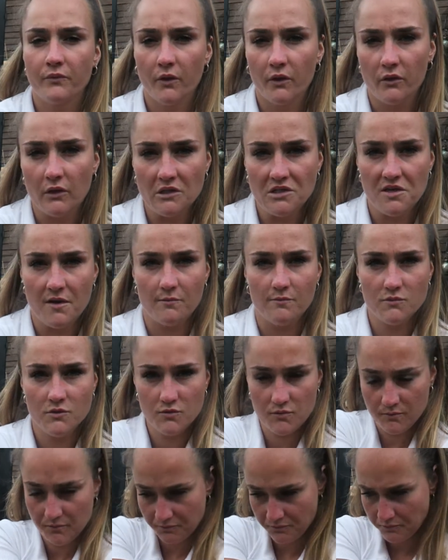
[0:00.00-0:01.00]
gyms
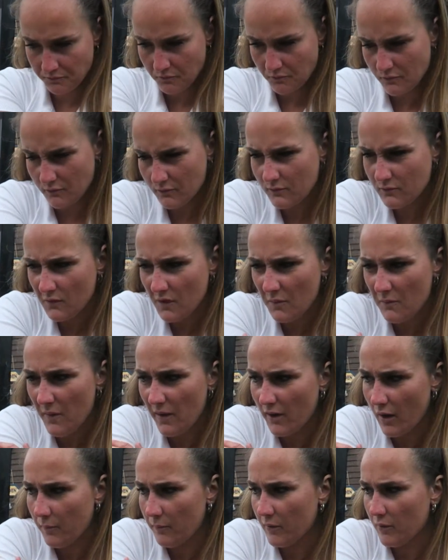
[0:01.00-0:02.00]

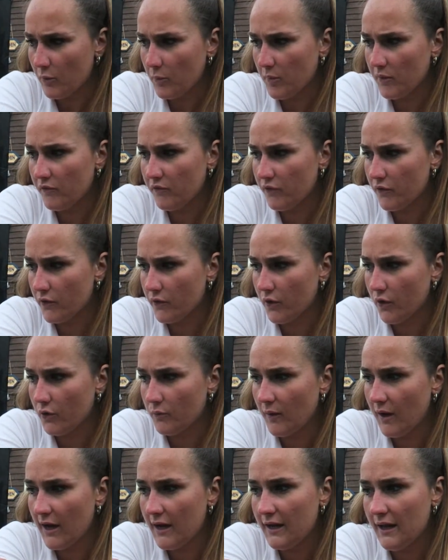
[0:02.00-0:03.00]
might not be open for a good
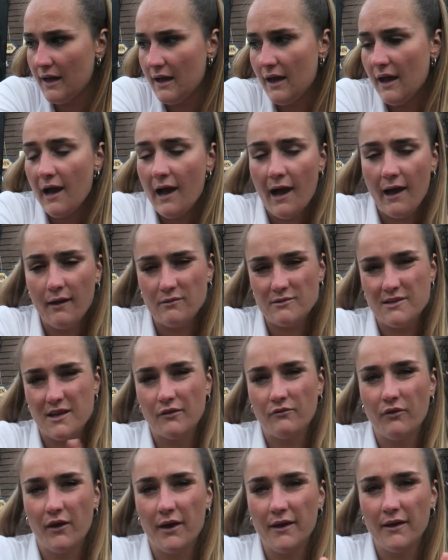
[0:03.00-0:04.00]
while, I was
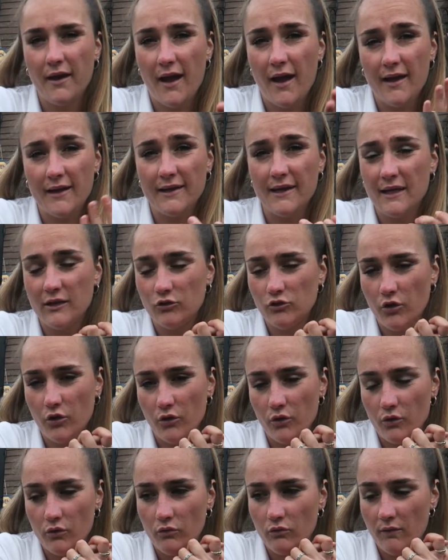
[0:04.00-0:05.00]
like, right, I need
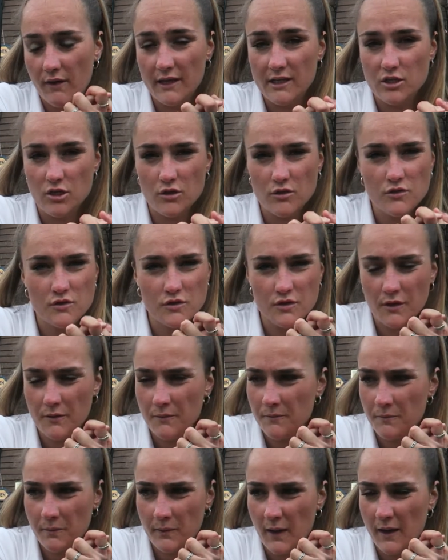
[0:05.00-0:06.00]
to readjust.
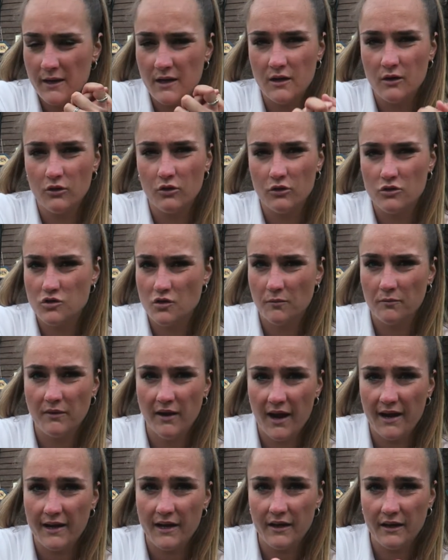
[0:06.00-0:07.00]
I need to do something.
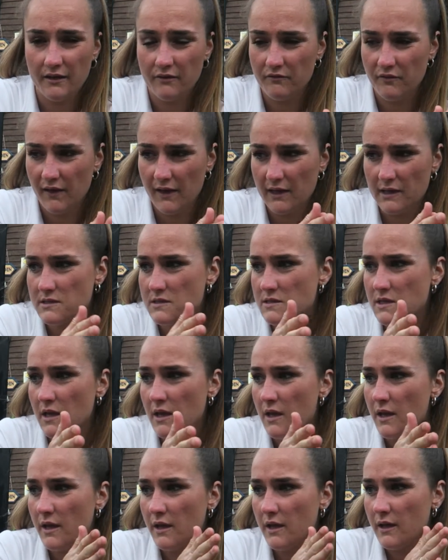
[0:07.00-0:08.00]
I need to invest
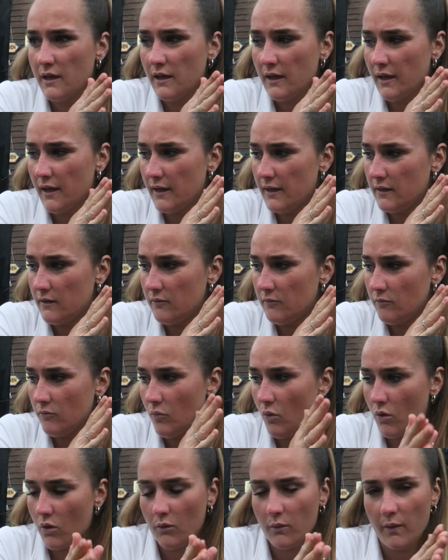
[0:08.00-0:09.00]
in
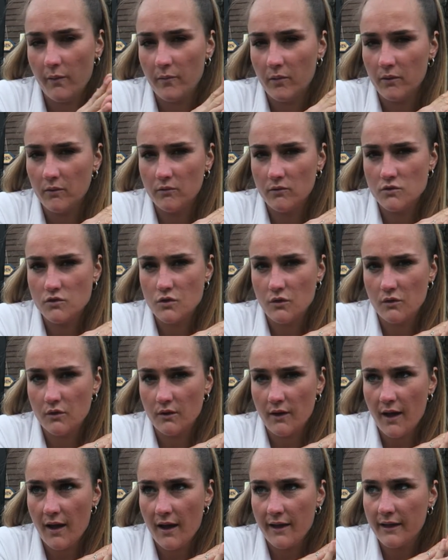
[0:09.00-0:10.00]
more equipment so that
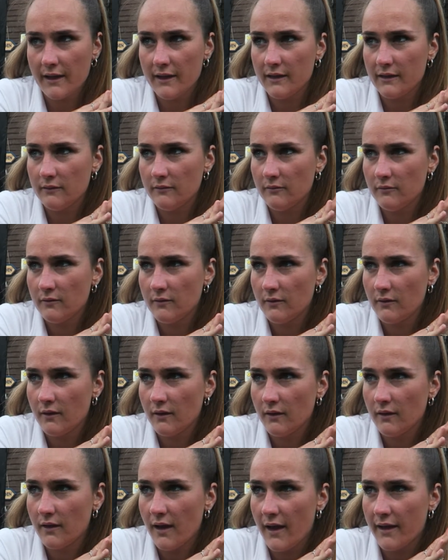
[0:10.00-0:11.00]
I can
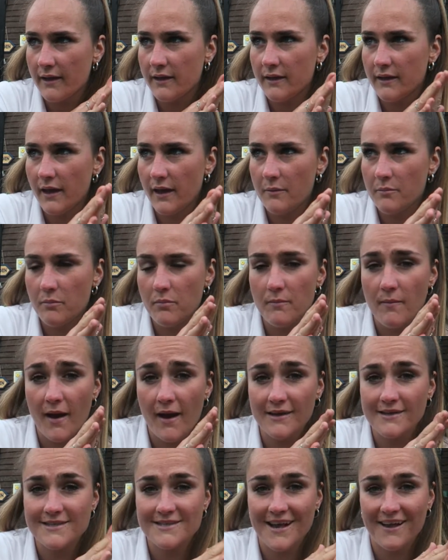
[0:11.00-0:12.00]
keep
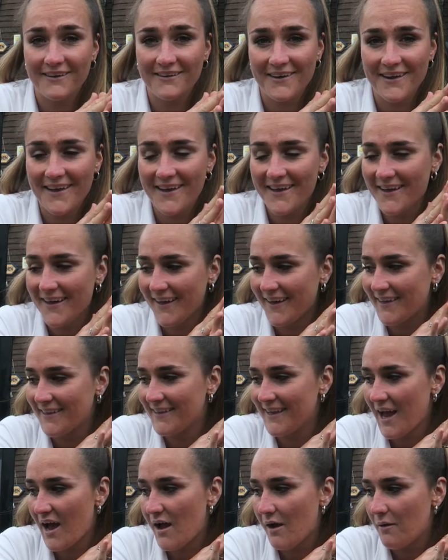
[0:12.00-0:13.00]
my sanity, and